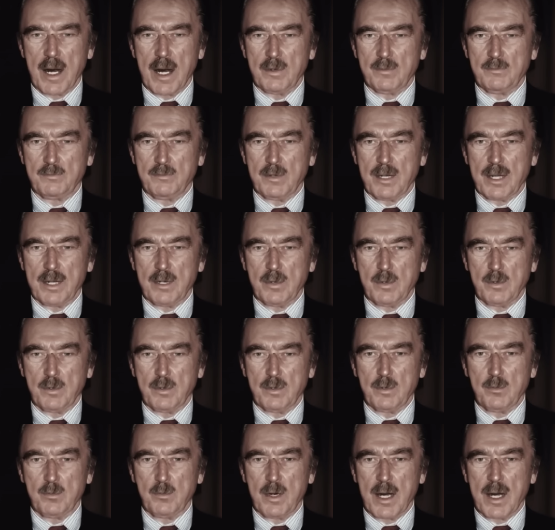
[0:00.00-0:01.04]
I bailed
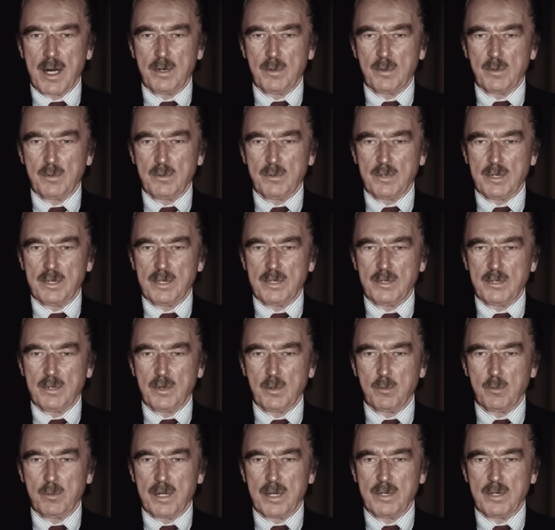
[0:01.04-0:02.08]
you out
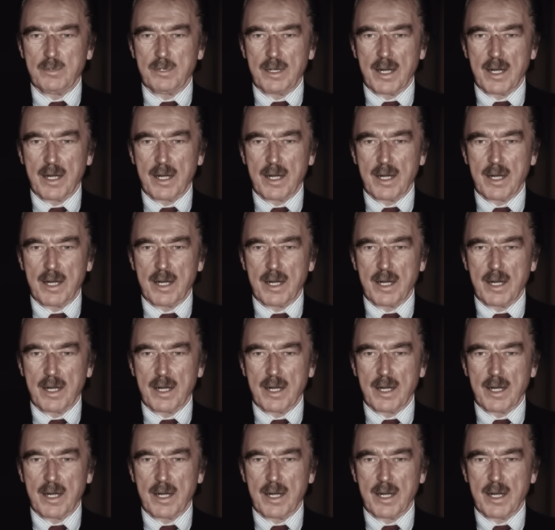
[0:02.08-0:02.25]
so many